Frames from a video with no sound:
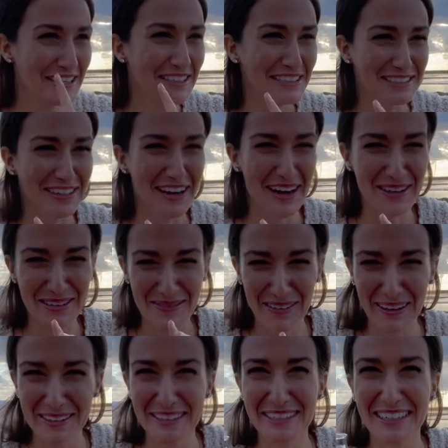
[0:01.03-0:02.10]
Sorry, I was about
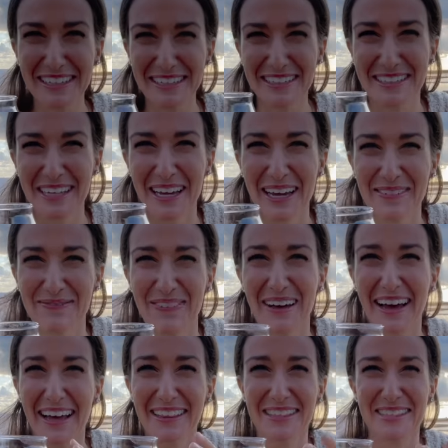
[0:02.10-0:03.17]
to take a sip
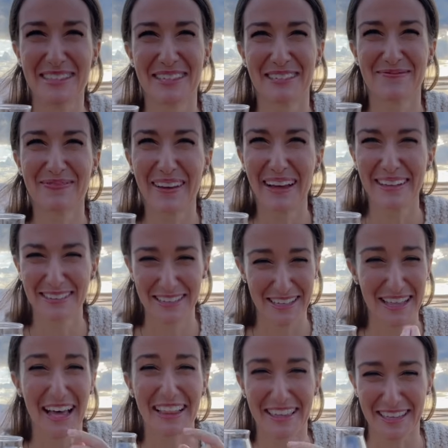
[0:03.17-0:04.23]
and this smelled.
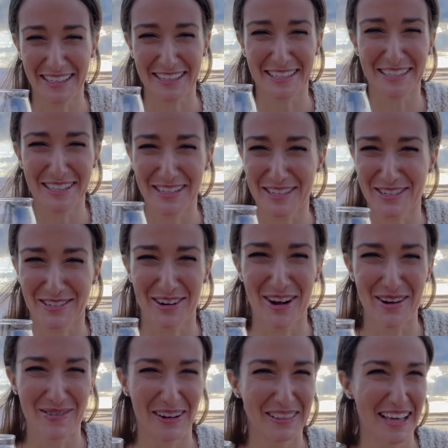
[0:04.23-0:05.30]
I think this is the strong
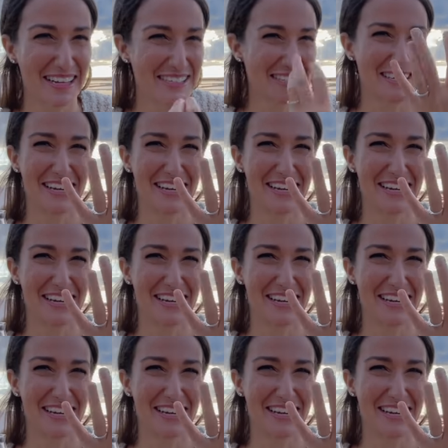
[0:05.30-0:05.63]
one. That just